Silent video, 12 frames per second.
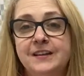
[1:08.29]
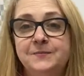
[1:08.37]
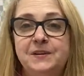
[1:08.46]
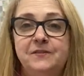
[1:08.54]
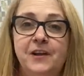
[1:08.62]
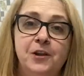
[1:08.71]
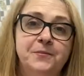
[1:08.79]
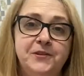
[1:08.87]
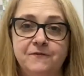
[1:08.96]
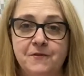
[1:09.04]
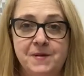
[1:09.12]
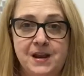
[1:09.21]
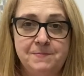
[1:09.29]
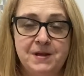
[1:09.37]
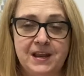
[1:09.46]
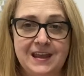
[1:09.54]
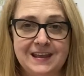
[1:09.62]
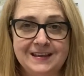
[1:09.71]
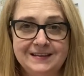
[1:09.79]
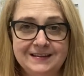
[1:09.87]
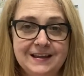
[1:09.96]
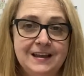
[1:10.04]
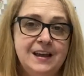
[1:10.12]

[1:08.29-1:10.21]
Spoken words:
It's been developed over many years.